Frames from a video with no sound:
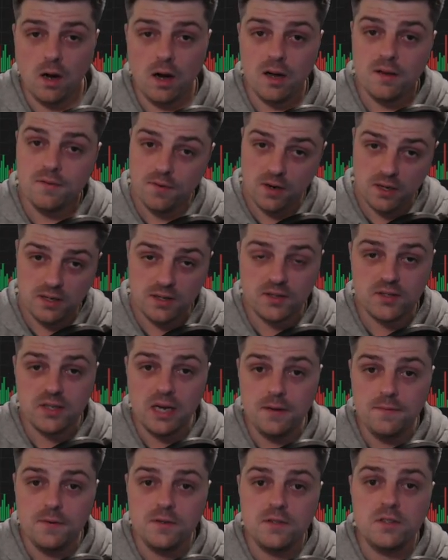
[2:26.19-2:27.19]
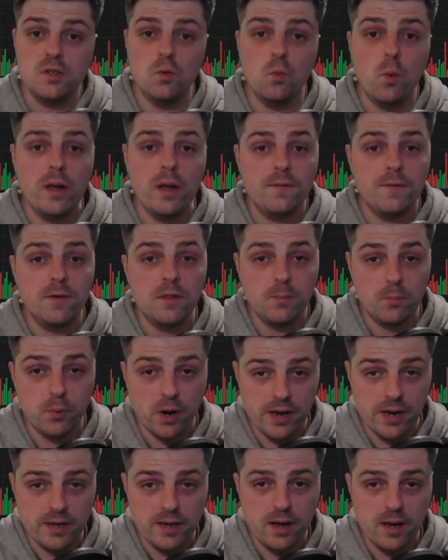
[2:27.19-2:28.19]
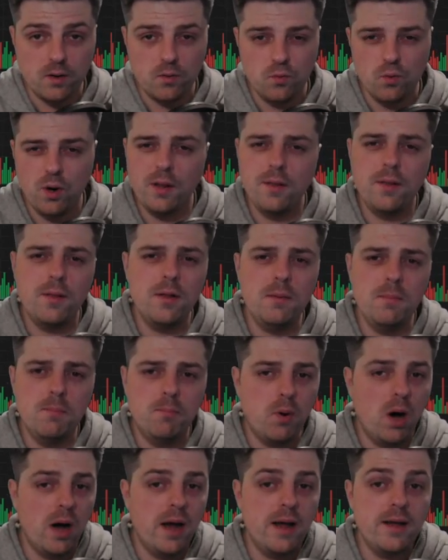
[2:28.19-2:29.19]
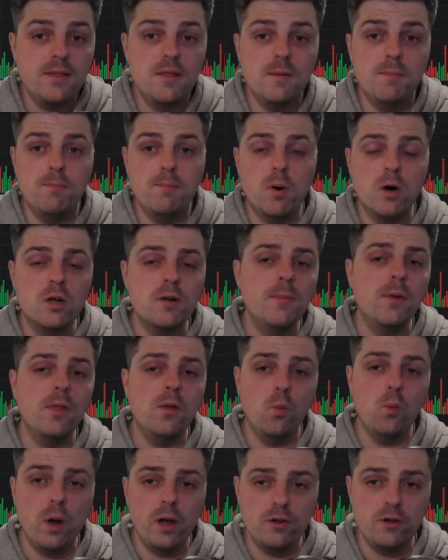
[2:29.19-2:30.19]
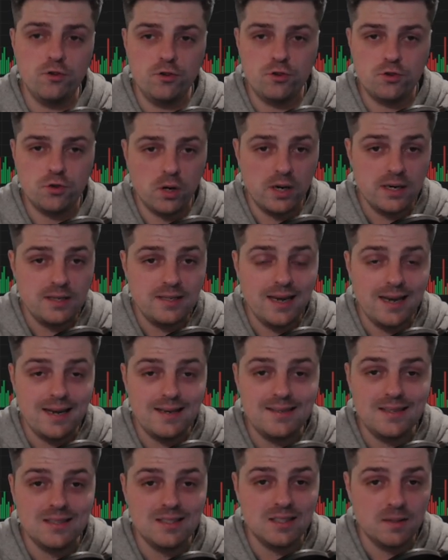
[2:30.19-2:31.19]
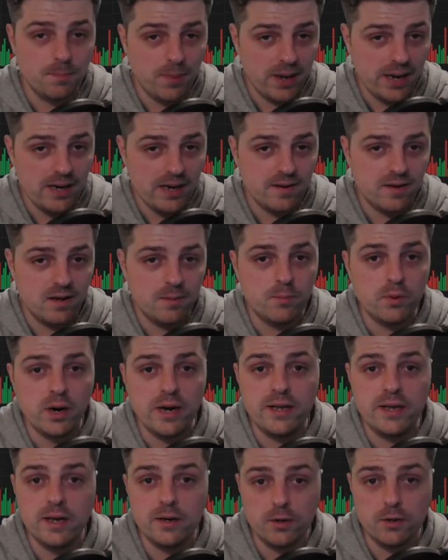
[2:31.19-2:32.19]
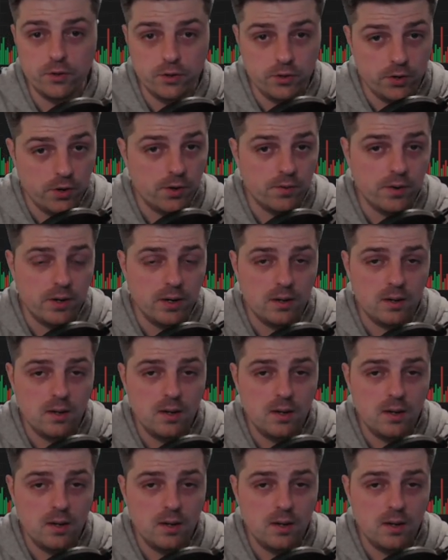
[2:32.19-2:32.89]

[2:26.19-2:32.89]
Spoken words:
I find it safest to wait for the breakout rather than buying the bottom of the wedge trying to anticipate a breakout occurring.